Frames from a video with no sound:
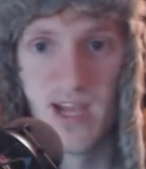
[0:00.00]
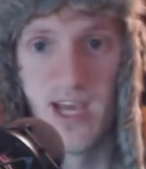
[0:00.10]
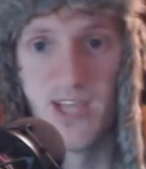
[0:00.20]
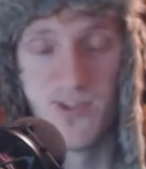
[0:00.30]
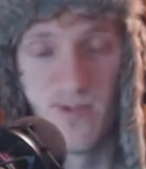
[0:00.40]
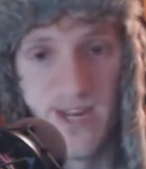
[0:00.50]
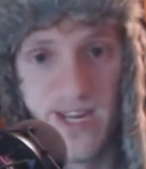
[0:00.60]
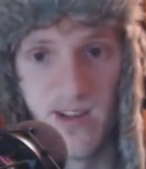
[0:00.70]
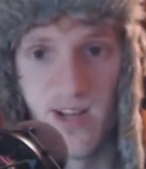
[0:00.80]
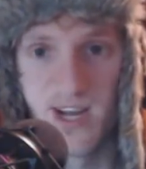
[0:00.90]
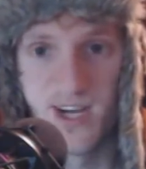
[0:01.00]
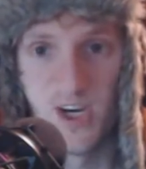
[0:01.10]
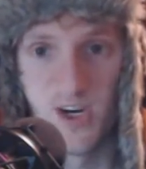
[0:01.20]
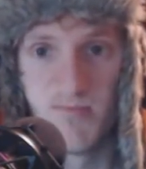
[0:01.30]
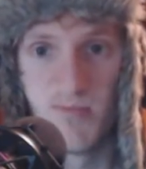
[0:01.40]
And so they need a lot of
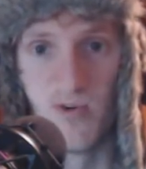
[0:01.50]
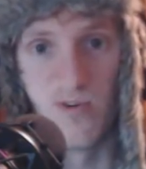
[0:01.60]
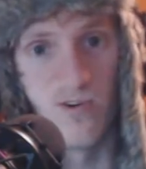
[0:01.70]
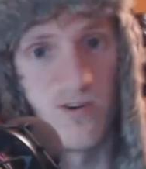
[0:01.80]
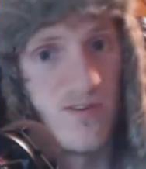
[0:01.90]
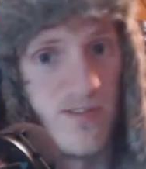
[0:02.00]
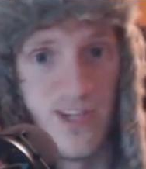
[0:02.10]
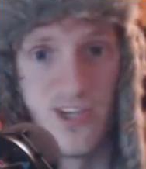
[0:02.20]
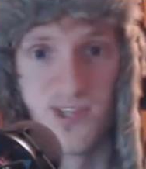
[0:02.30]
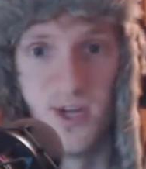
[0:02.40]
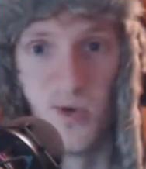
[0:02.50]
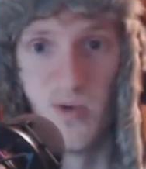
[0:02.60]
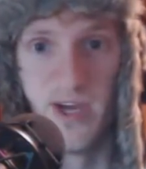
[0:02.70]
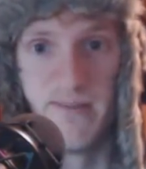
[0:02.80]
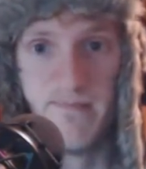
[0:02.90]
help, or they just need a
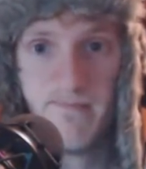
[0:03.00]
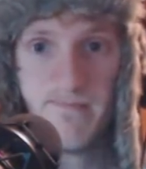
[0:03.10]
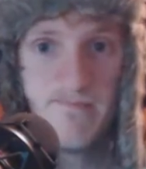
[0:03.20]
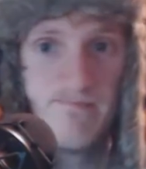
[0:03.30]
win.